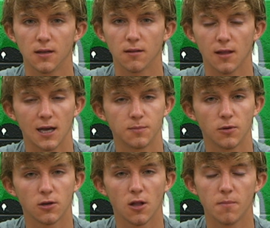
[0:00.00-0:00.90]
The last
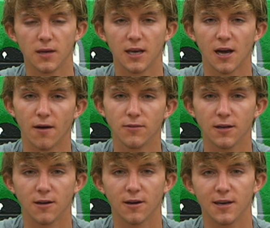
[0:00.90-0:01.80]
book club meeting of the
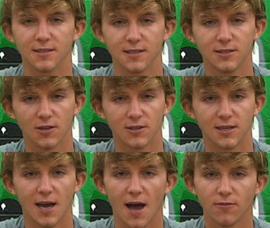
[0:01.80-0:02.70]
year is this
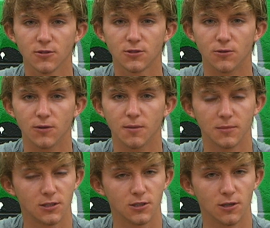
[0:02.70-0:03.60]
Thursday after school in
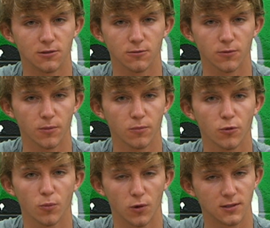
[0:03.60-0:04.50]
Mrs. Jensen's room,
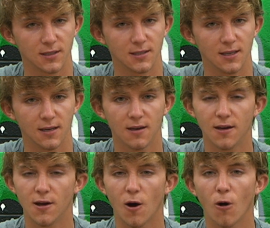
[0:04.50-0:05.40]
room 116.
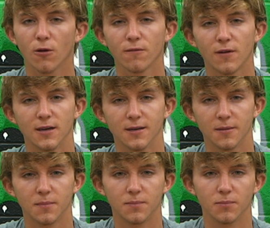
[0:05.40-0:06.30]
All are invited.
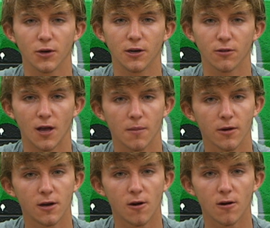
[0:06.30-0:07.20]
Bring your
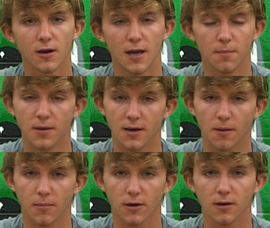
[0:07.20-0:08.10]
library card and PIN
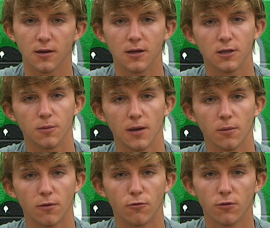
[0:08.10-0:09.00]
number to be
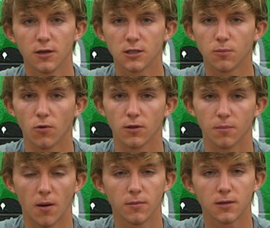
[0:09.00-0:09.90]
able to fully explore the
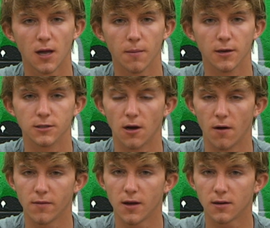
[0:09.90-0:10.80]
public library's
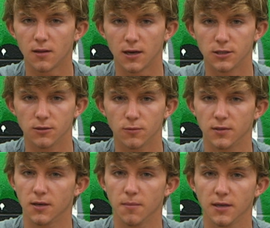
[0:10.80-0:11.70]
online collection with
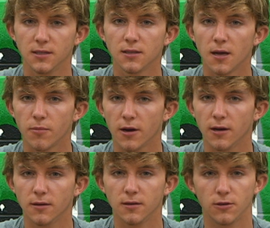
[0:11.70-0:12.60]
an amazing
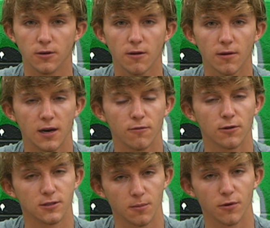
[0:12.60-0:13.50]
librarian to get ready for
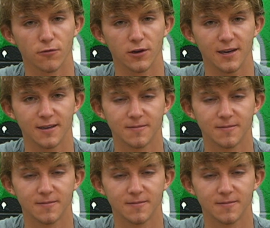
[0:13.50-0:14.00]
a summer of reading.